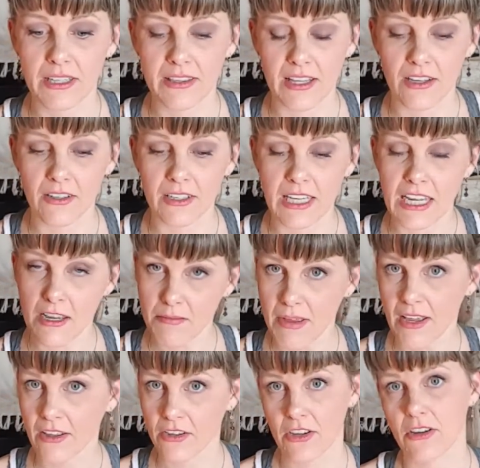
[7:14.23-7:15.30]
they'll
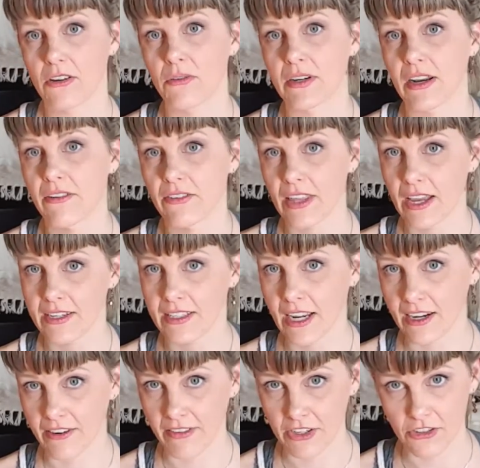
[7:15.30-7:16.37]
email you whenever that
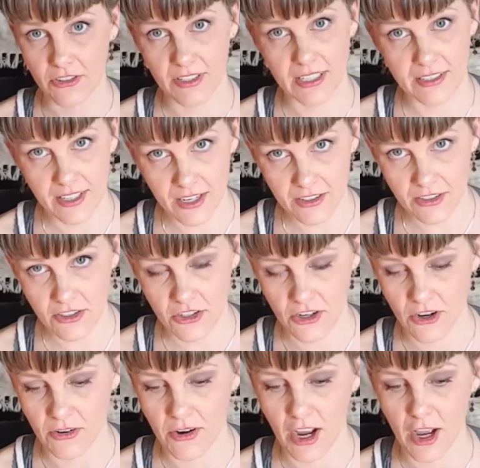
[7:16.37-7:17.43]
deck eventually does
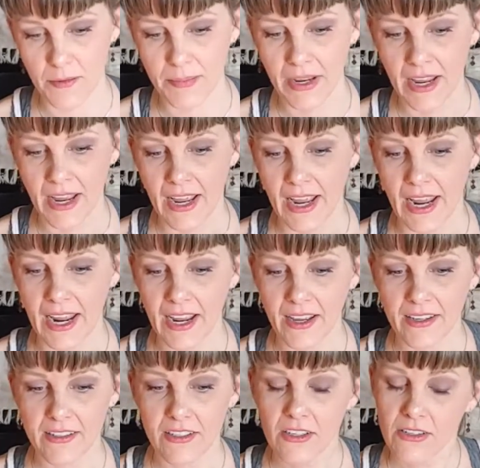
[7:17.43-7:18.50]
show up.
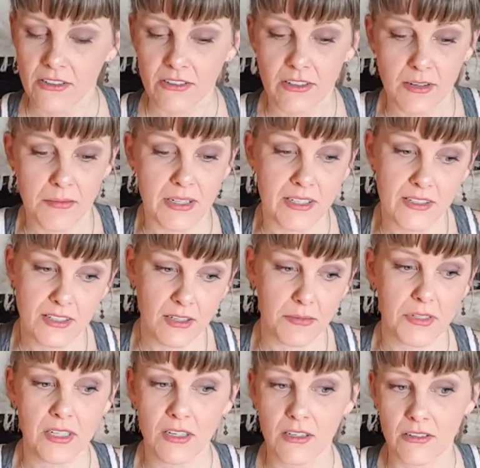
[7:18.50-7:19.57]
And, you know, I mean, it's up
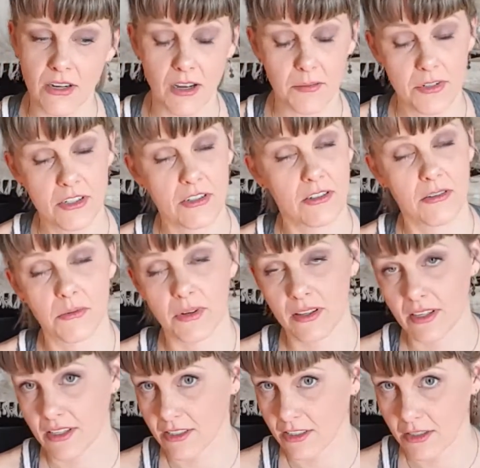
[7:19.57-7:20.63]
to you how much you're
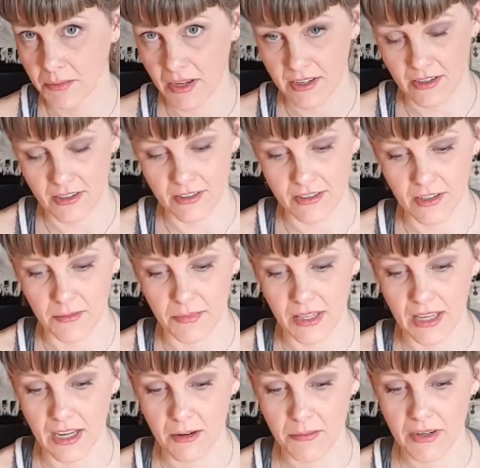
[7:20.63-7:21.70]
willing to spend on
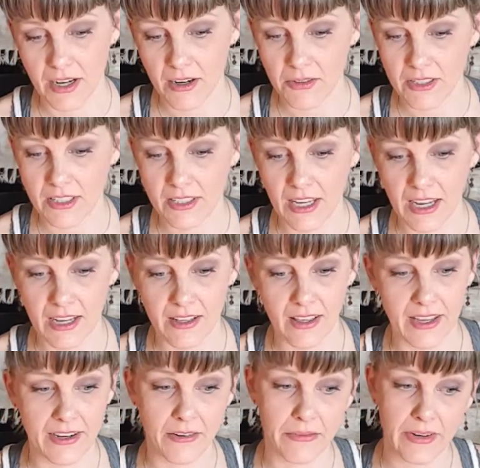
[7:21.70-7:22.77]
something. But I would say,
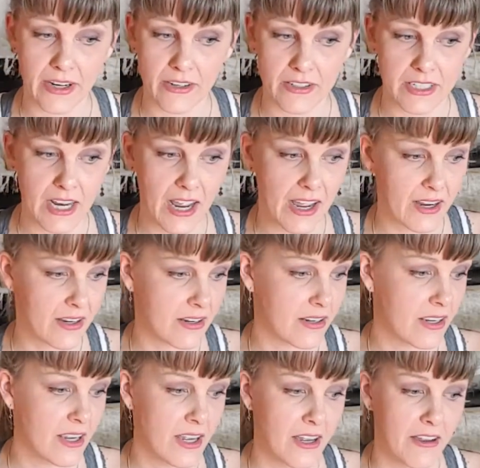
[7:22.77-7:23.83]
like, a rare deck,
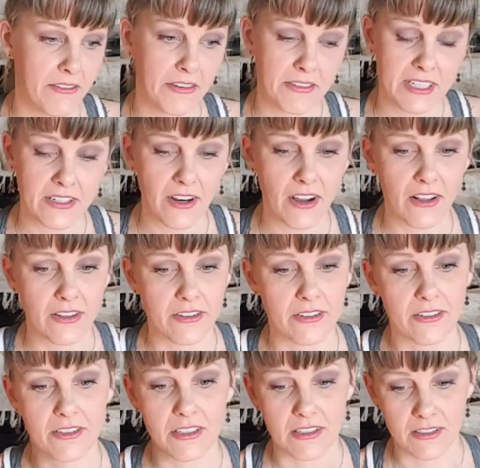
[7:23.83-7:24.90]

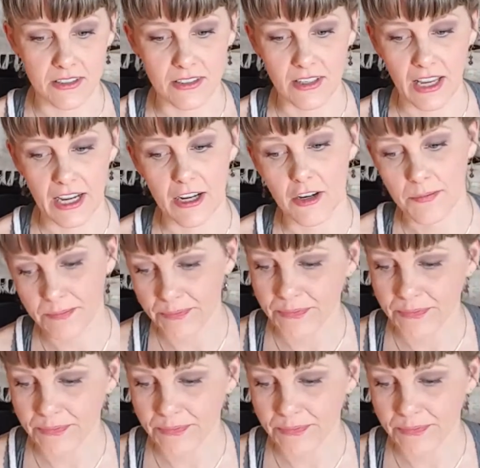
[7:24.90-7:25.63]
$50 is, like,